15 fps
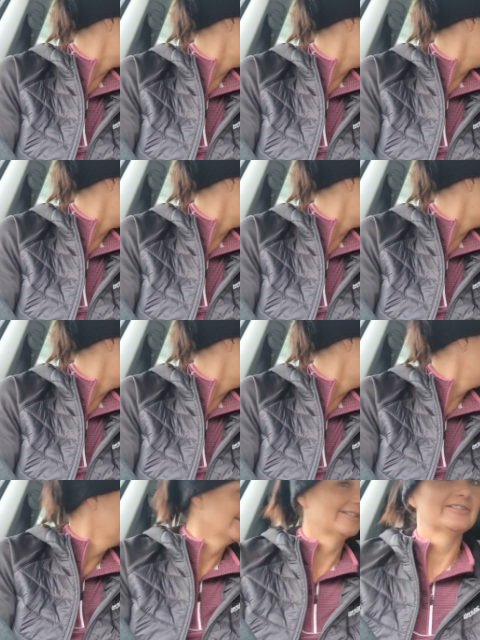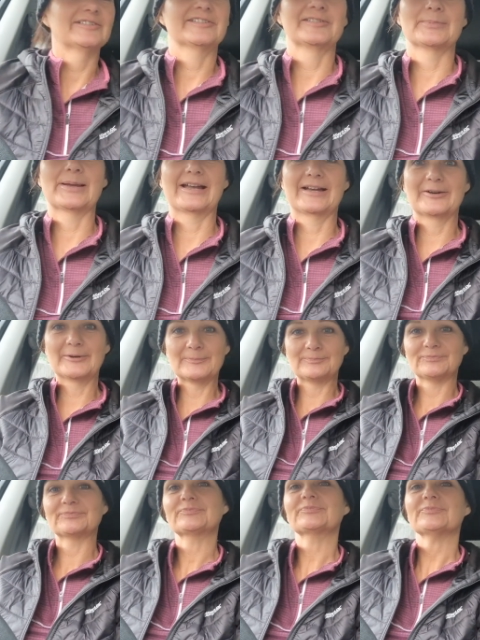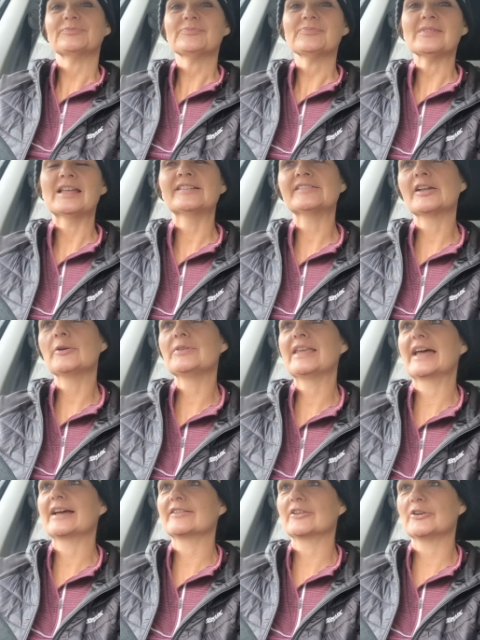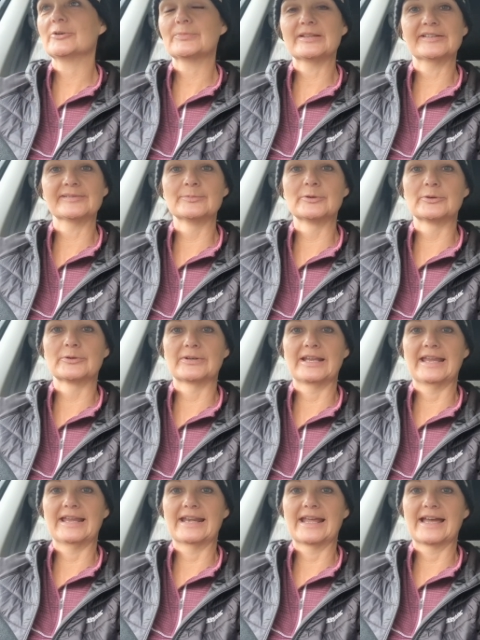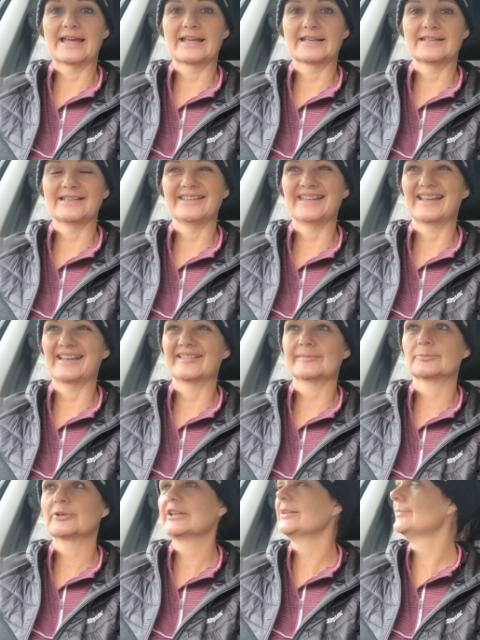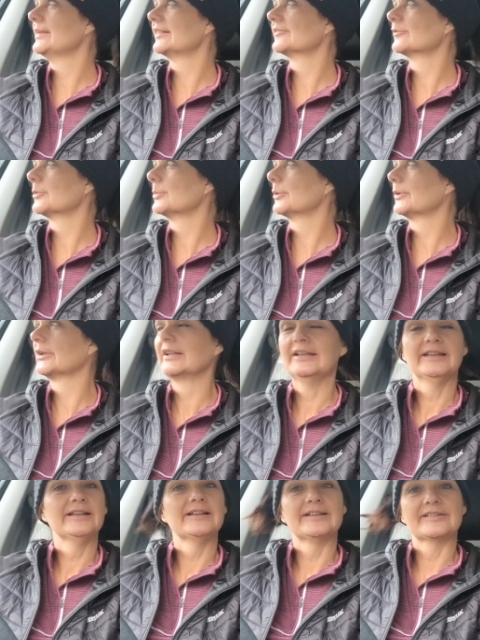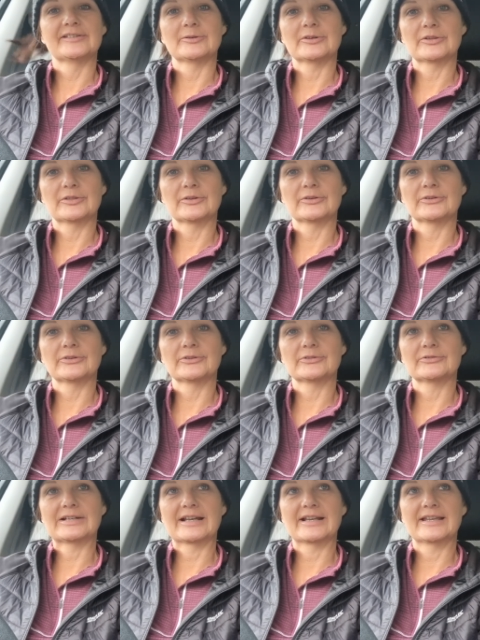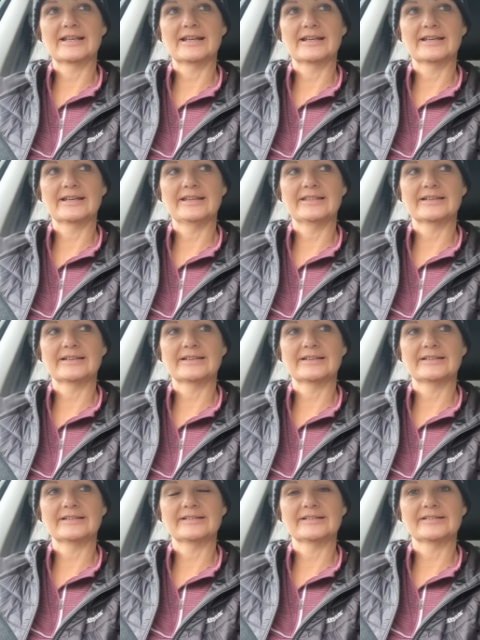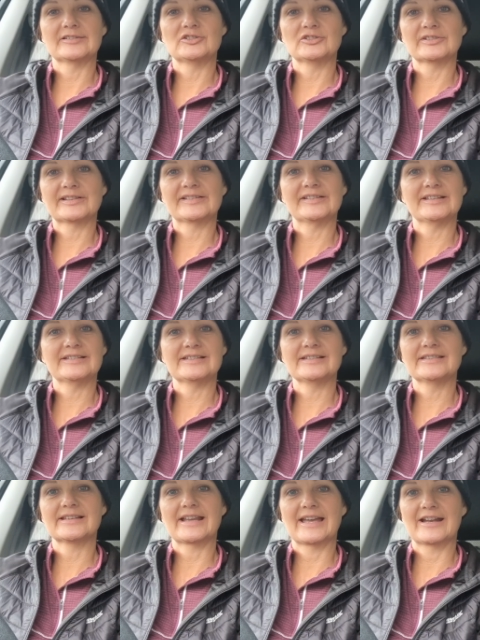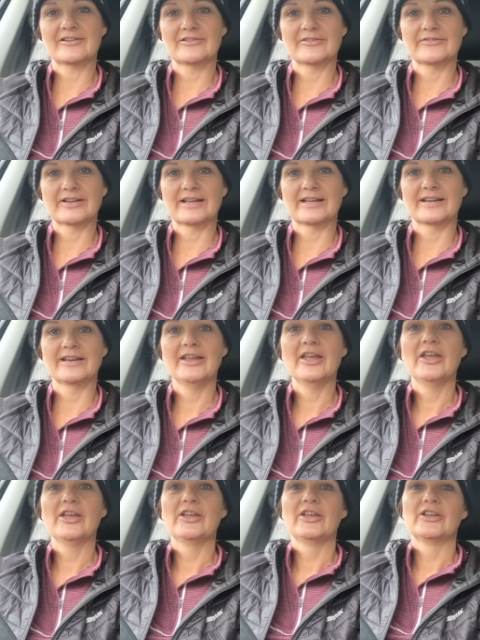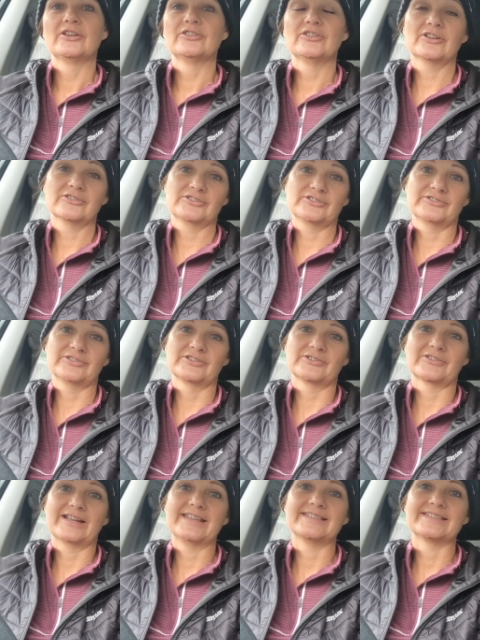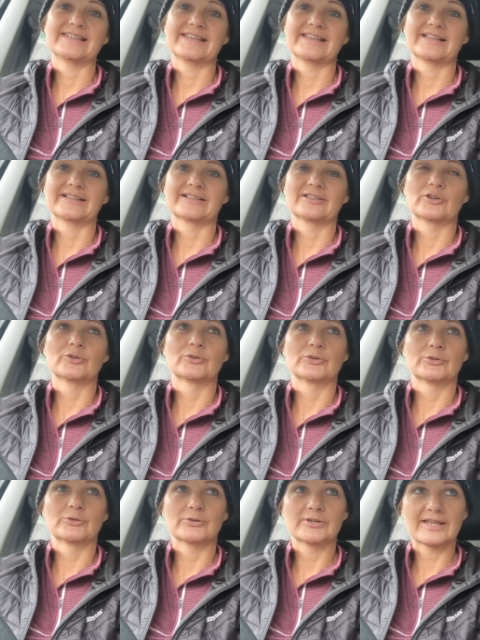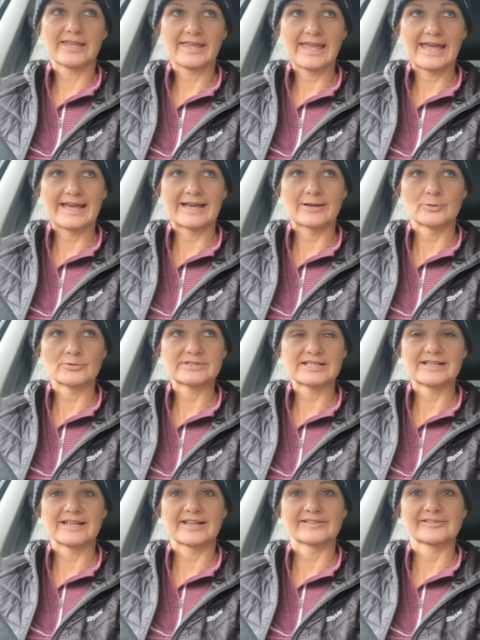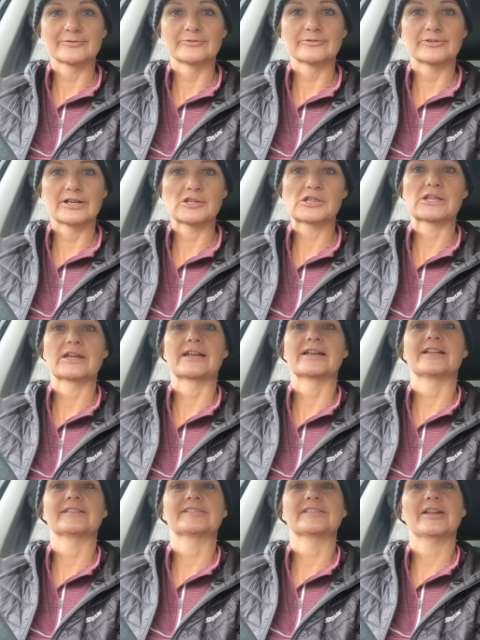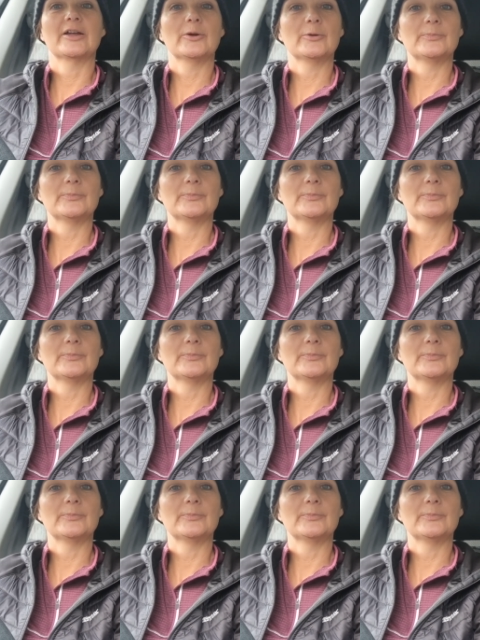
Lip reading: didn't you? Just about. So yeah, got up this morning and yeah, it's pretty miserable. So I thought I can either just sit in the caravan, not doing a great deal, or get out and get some fresh air. So